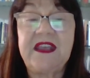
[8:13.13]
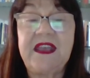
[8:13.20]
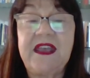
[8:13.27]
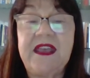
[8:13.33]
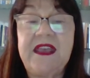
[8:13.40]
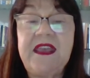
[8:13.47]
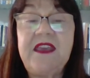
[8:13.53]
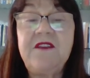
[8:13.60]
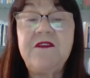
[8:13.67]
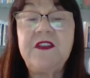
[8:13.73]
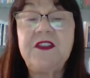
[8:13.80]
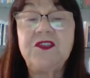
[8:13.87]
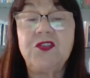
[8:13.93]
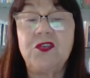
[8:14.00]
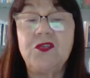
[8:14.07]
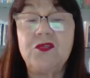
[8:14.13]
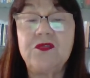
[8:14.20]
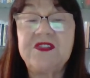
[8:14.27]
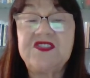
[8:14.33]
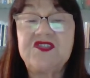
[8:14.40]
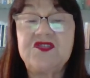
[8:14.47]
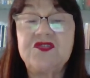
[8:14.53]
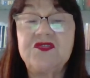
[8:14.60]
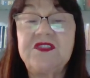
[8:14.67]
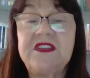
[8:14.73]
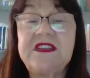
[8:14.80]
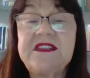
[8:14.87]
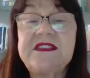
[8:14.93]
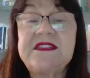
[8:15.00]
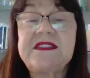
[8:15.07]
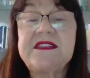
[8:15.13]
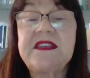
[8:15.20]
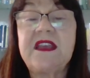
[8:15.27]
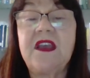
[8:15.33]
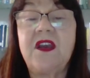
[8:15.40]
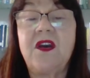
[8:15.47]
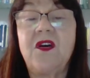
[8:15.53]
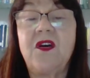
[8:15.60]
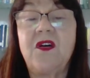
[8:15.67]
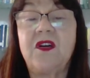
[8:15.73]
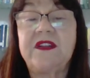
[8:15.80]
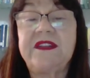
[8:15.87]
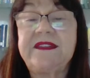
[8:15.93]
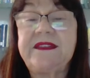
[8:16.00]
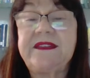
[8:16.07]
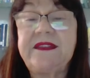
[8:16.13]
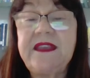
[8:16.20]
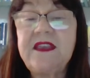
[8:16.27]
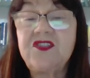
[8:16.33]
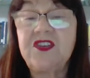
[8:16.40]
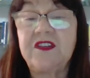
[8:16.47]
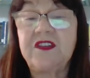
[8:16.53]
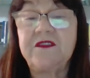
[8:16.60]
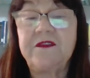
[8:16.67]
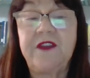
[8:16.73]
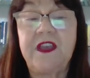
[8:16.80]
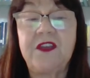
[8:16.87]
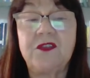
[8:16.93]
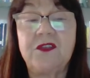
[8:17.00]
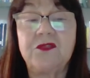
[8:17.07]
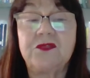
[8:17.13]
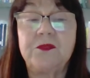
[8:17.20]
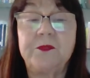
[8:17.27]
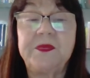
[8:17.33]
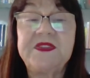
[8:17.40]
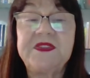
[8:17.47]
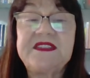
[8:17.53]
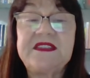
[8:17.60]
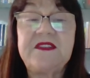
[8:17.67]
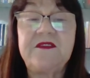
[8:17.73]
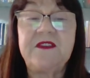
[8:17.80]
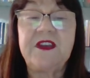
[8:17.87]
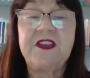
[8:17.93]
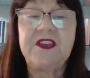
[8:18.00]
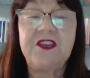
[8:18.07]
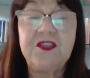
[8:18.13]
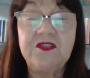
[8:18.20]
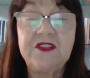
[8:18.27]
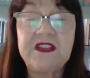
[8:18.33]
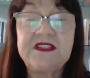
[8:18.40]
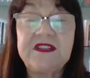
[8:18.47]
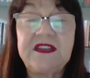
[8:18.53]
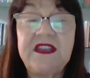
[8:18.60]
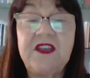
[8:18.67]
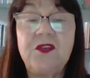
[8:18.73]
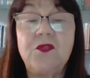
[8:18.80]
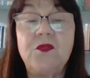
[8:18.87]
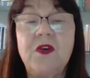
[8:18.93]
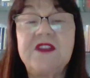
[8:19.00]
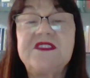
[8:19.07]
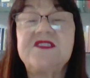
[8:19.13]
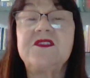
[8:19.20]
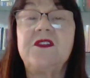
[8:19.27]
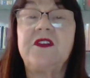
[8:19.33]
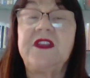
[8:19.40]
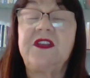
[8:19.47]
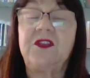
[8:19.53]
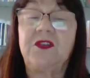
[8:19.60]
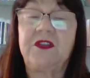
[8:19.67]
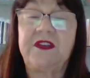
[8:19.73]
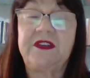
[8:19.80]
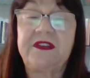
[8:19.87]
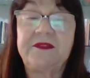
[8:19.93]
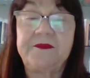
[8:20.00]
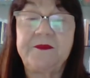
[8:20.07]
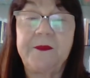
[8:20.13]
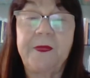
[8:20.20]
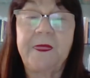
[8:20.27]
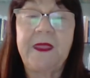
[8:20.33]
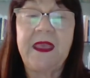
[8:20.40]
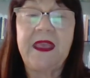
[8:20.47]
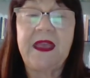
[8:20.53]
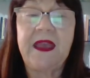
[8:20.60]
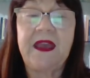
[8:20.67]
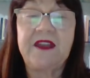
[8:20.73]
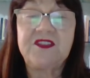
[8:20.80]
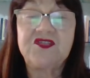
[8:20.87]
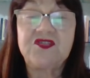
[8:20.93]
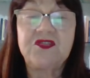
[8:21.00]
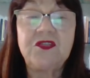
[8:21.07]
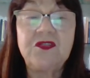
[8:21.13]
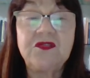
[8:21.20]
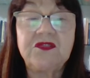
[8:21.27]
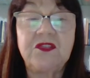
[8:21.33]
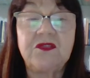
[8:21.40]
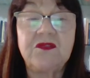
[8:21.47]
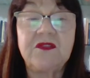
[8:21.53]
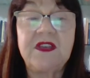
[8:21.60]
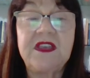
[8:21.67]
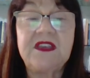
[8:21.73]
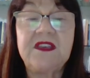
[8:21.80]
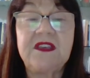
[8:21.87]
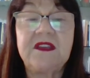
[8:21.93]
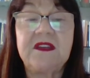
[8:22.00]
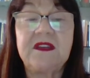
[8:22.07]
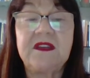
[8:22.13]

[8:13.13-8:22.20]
even though students or the teacher fail to perceive accurately what's going on. Aristotle, in